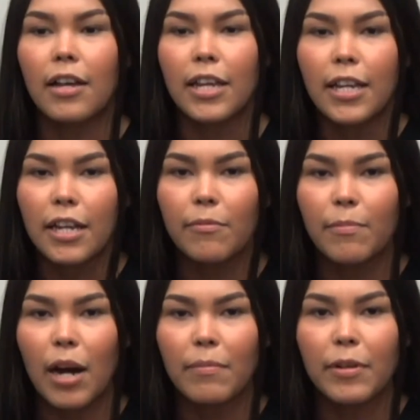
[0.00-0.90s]
eating
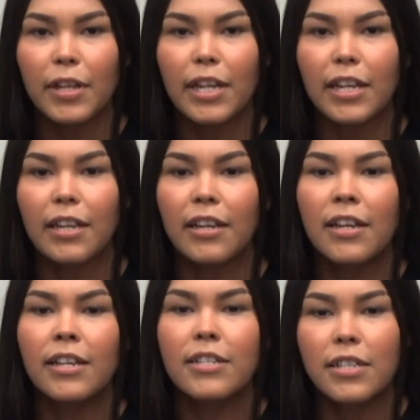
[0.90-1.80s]
properly,
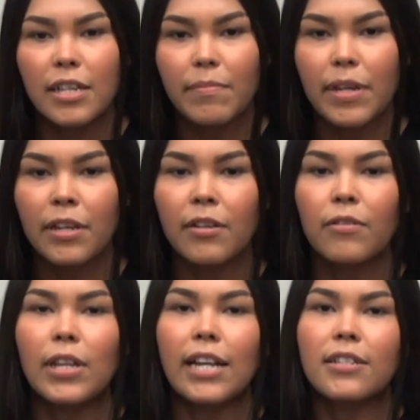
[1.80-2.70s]
sleeping,
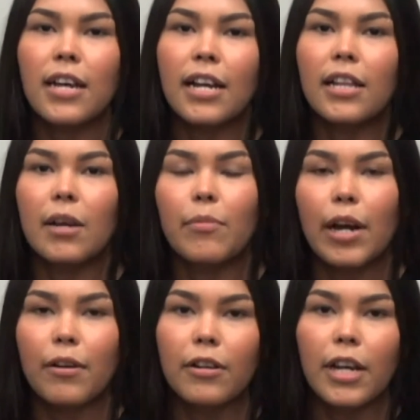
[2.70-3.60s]
that's kind of like
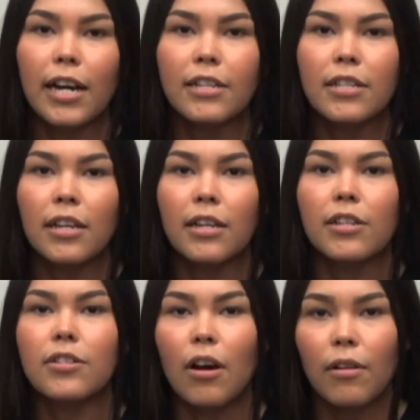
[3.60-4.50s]
prioritizing, and
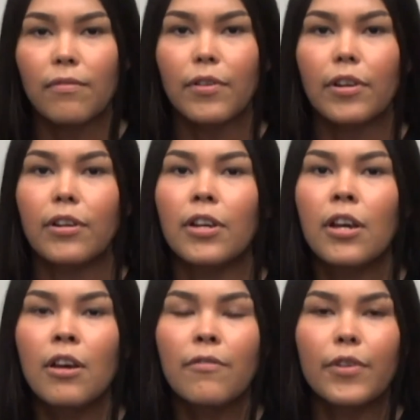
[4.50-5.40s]
it's all
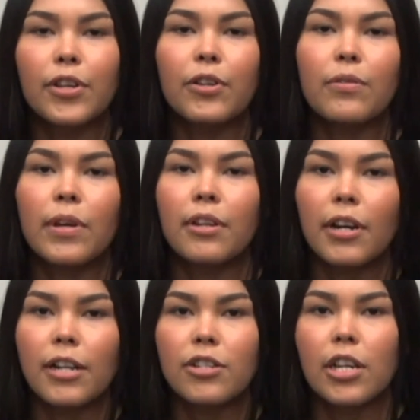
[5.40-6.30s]
for you and your
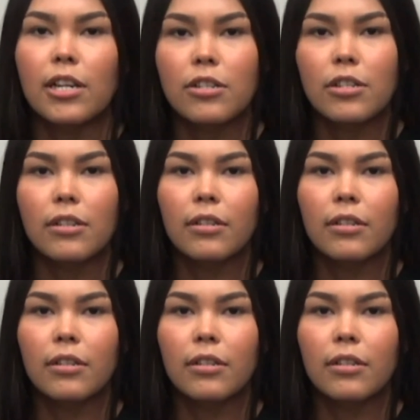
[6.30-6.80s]
education.